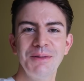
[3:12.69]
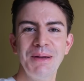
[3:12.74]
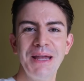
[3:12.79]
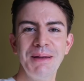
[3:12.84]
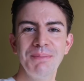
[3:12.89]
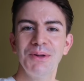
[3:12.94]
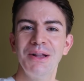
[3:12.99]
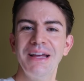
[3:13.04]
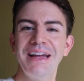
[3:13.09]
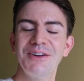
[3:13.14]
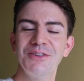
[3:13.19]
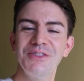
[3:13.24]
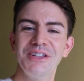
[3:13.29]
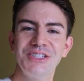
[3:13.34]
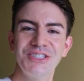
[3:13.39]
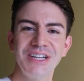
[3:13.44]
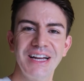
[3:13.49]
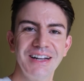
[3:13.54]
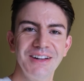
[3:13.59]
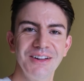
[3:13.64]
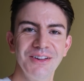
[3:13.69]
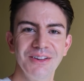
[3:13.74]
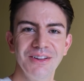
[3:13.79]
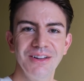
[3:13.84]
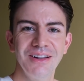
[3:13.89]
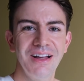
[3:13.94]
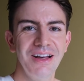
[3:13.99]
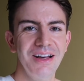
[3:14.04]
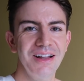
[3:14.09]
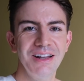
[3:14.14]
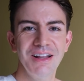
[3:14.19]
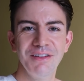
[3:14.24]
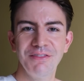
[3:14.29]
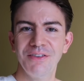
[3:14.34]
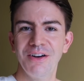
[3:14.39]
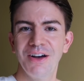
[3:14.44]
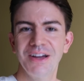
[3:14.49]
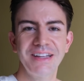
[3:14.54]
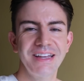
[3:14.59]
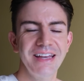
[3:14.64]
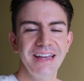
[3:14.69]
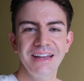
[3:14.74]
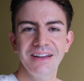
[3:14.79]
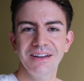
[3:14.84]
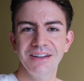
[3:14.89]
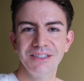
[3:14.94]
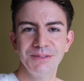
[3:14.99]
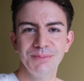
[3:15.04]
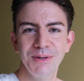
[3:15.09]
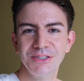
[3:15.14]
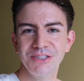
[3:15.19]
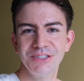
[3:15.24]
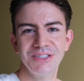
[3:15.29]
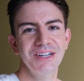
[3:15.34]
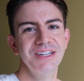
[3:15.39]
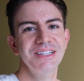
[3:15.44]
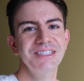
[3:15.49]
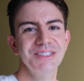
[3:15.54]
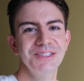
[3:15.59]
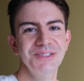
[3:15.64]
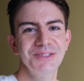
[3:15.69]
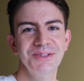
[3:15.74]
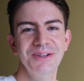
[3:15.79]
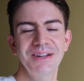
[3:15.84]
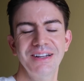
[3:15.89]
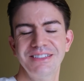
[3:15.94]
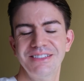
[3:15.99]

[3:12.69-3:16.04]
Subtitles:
the people here on this channel love IKEA as much as I do.